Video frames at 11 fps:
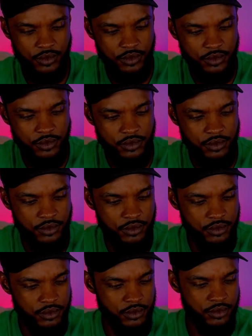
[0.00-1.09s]

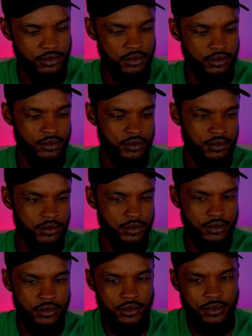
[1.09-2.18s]

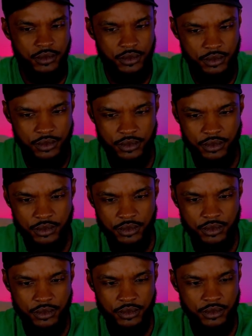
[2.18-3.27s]

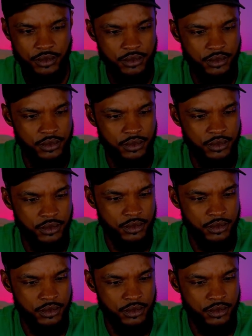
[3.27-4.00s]
(not speaking)